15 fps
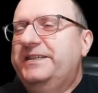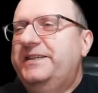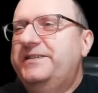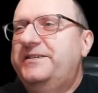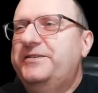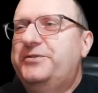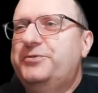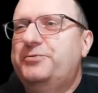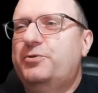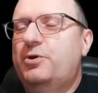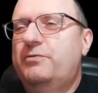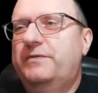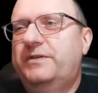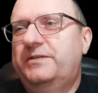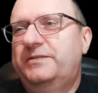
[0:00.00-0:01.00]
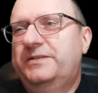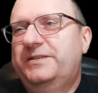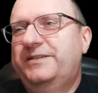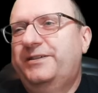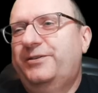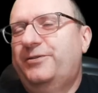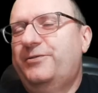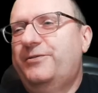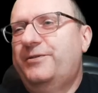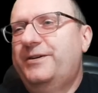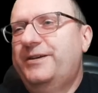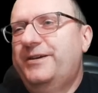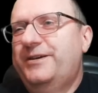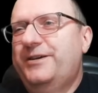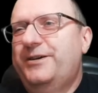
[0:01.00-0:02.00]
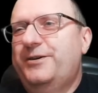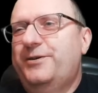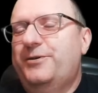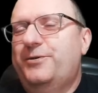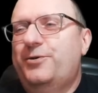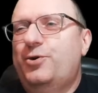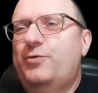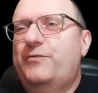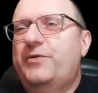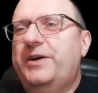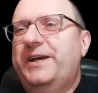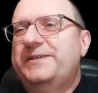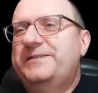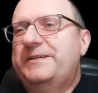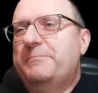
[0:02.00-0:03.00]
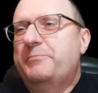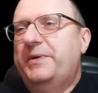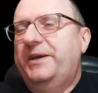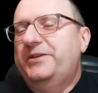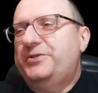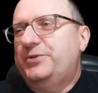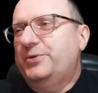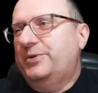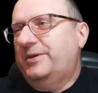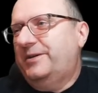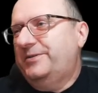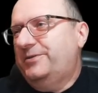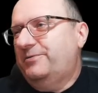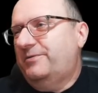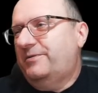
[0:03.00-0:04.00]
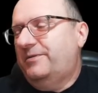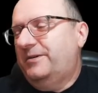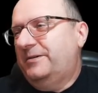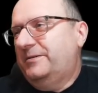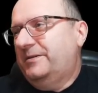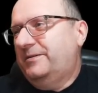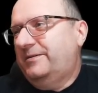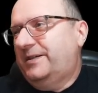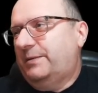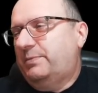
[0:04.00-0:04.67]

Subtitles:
easy to overestimate your